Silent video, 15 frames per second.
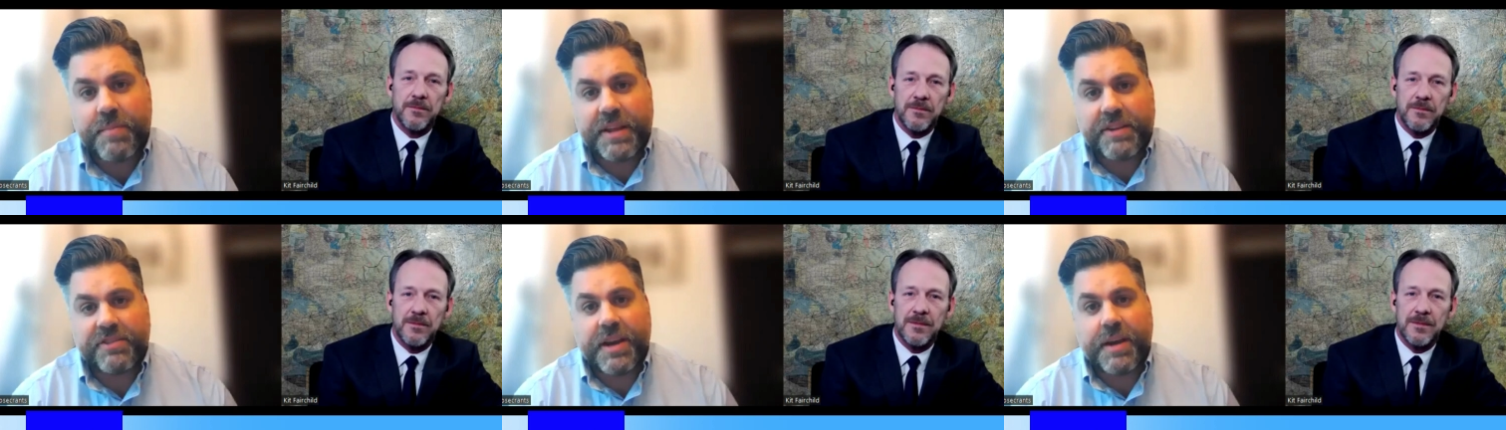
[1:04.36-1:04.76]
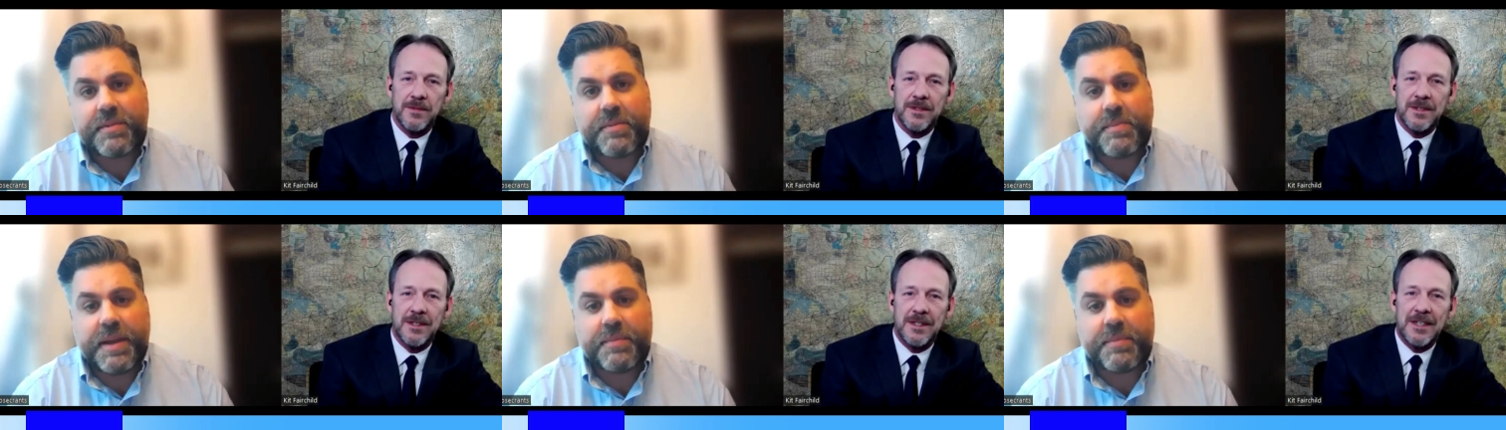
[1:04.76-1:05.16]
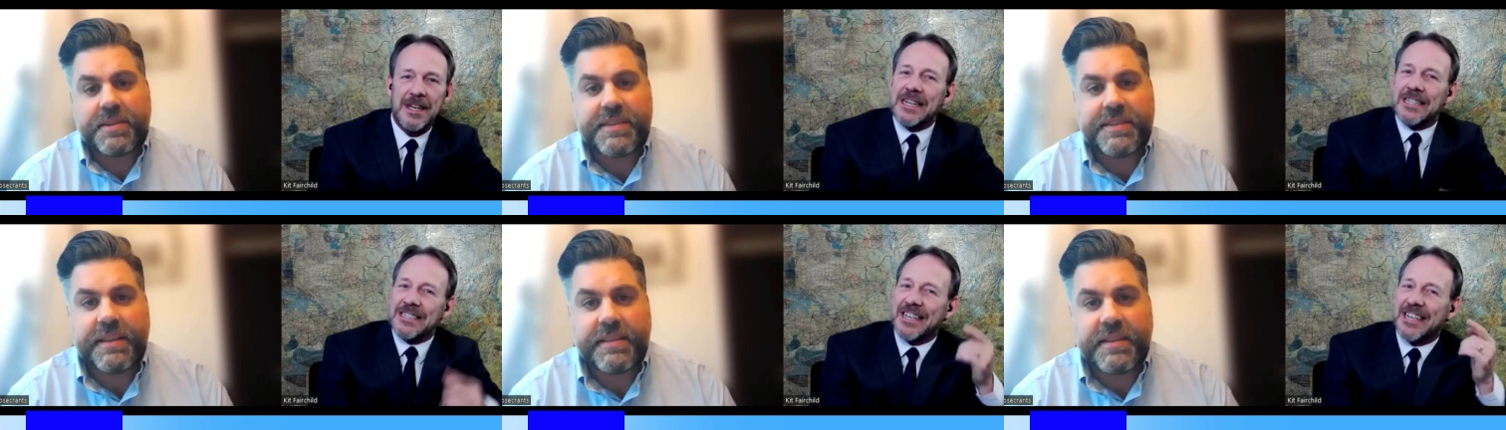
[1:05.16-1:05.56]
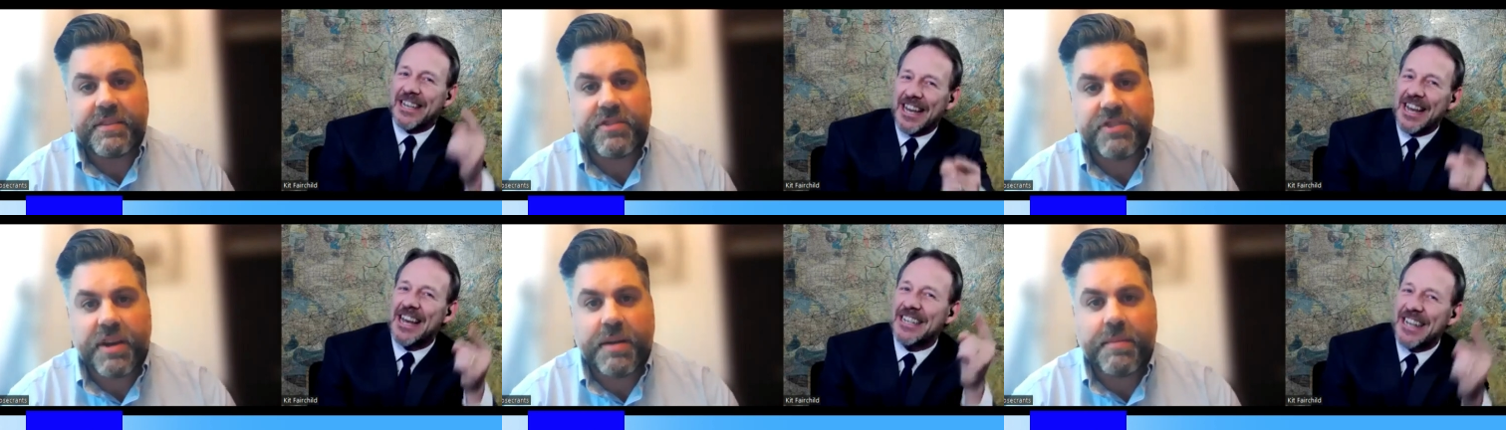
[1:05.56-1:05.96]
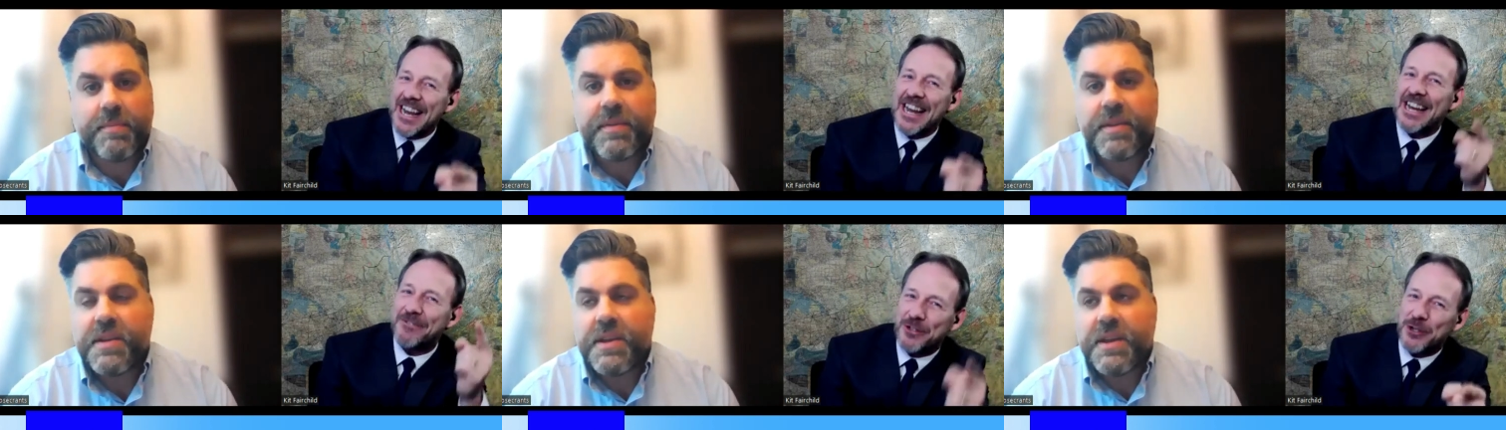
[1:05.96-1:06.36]
Speaker 1: my job to be able to take. You can't
Speaker 2: job.
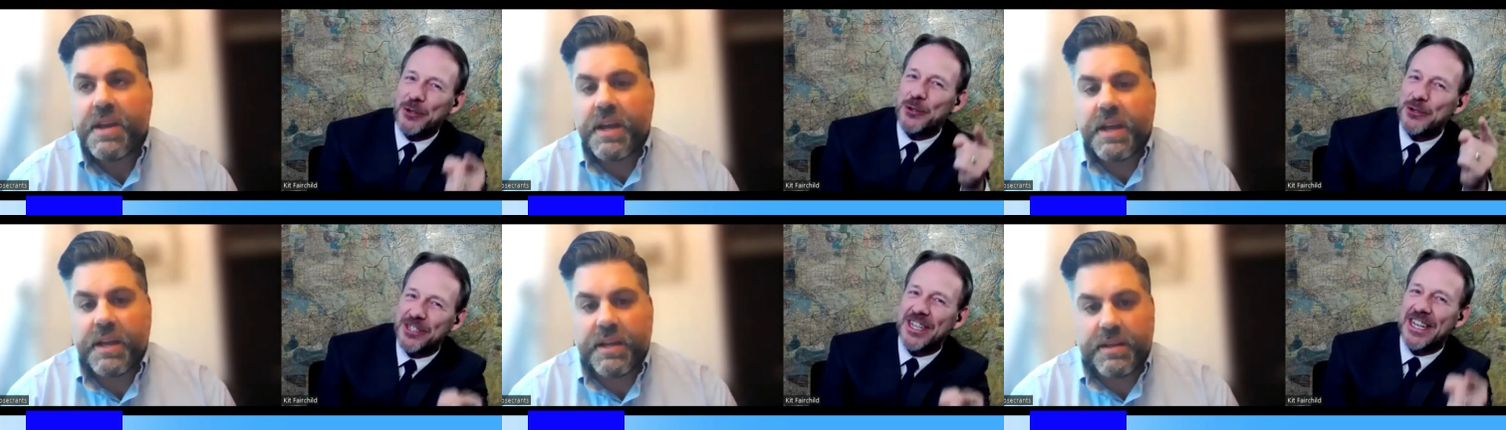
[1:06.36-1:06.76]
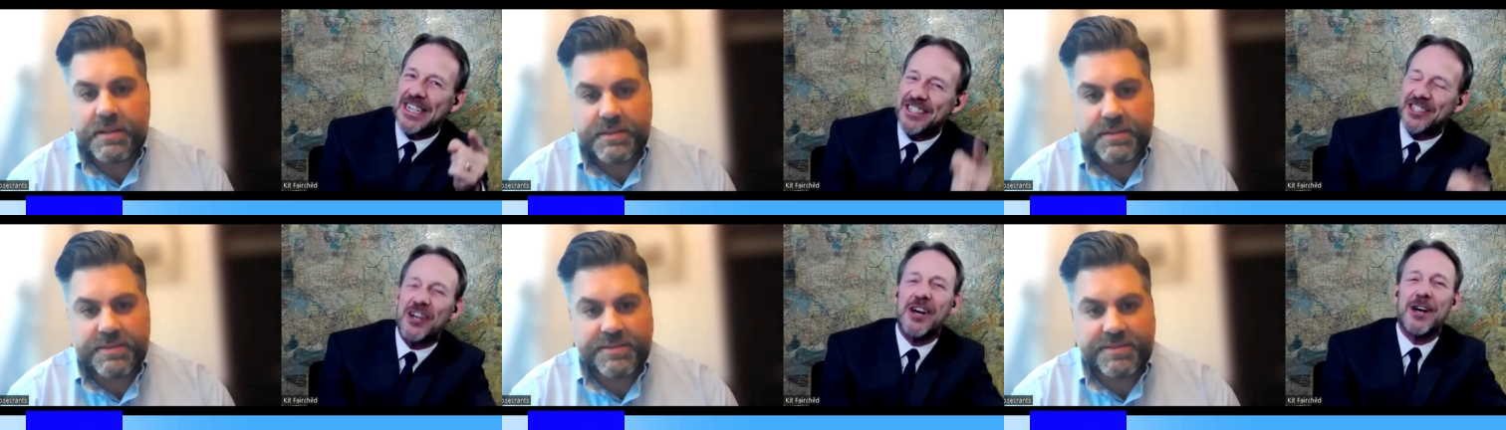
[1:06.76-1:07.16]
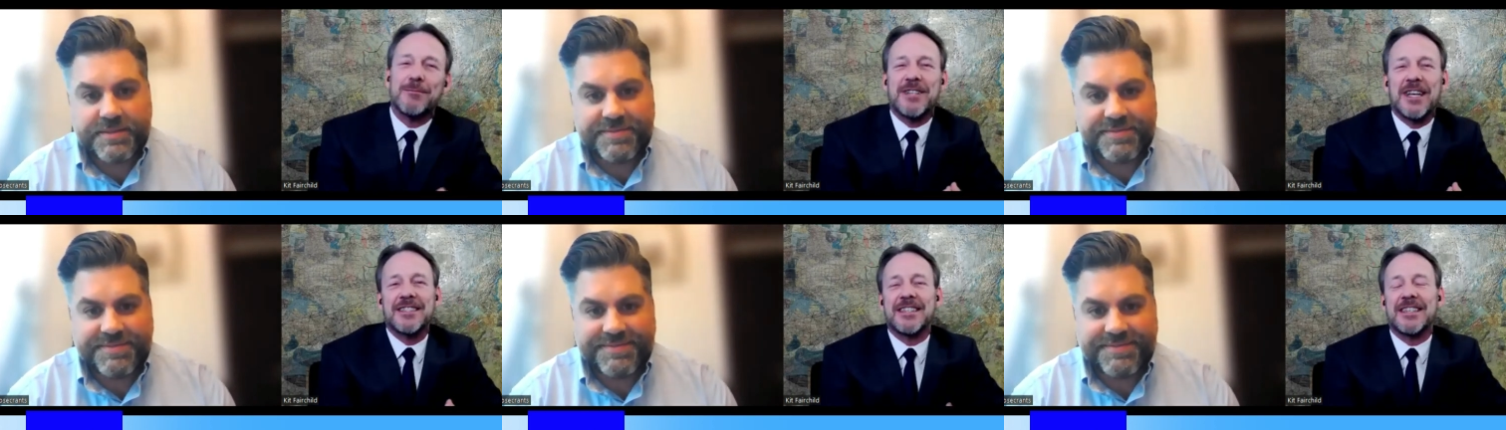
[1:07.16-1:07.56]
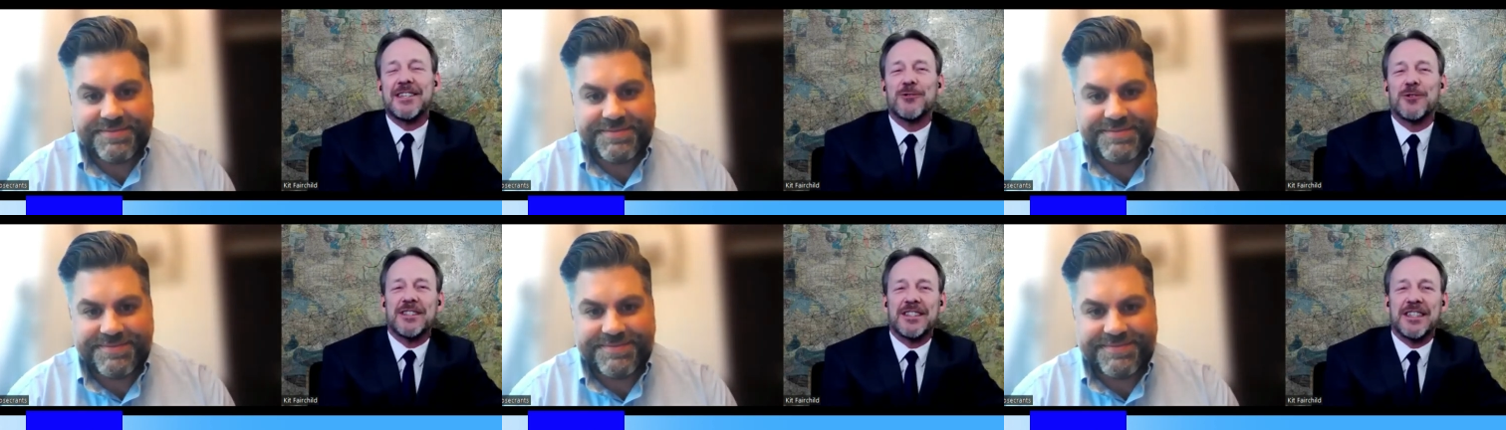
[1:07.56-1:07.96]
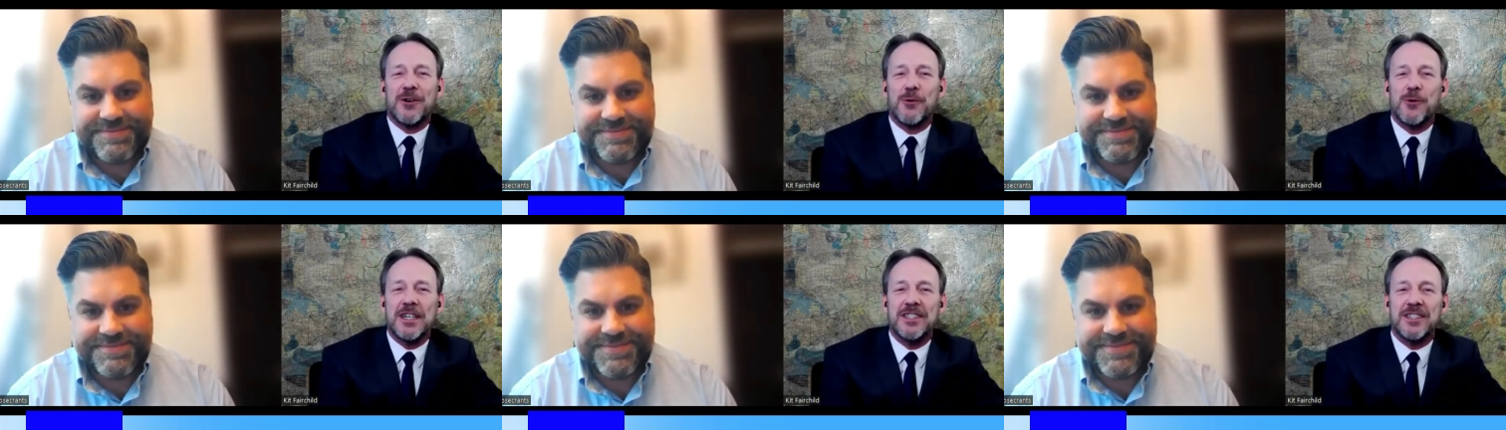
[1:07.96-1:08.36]
have two state jobs. That's interesting
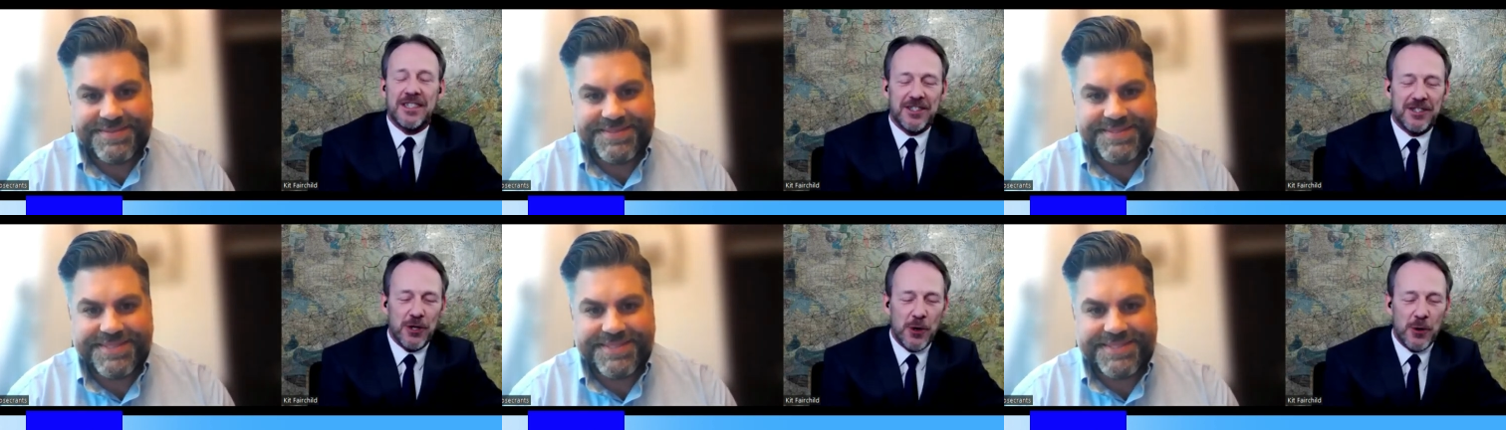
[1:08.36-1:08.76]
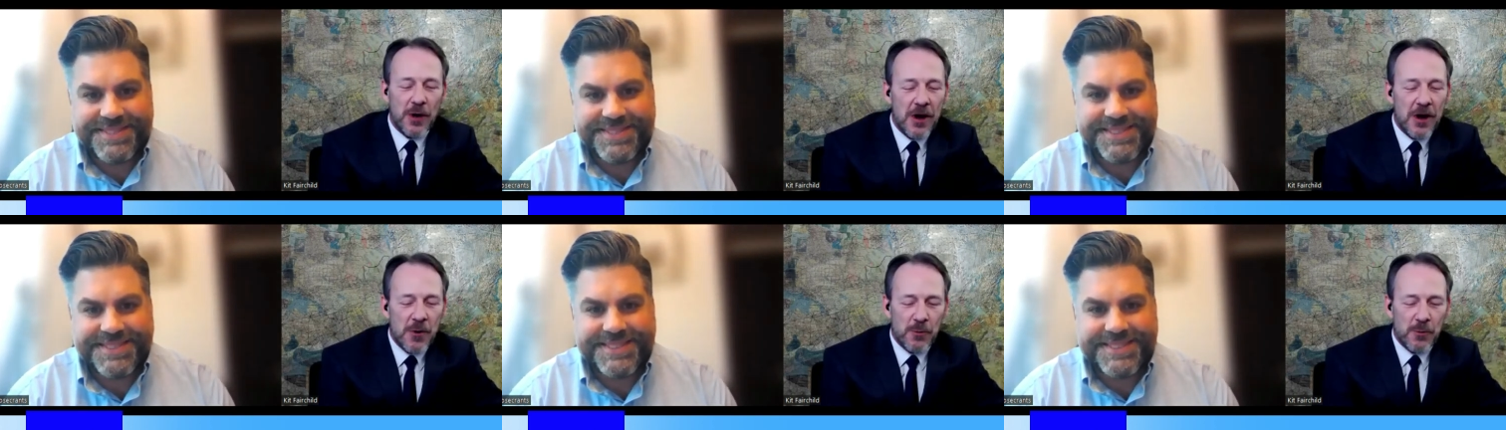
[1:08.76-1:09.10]
question. So